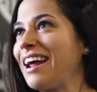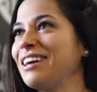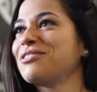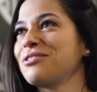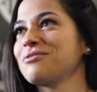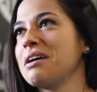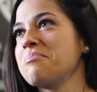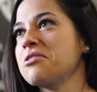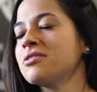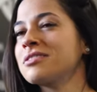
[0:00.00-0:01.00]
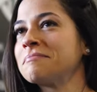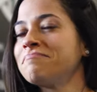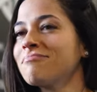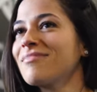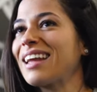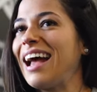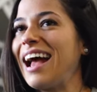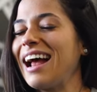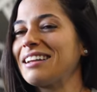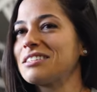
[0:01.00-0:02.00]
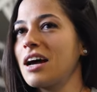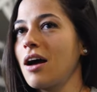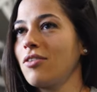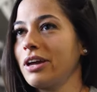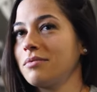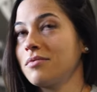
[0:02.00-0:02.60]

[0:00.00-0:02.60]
I hit those numbers. And uh, like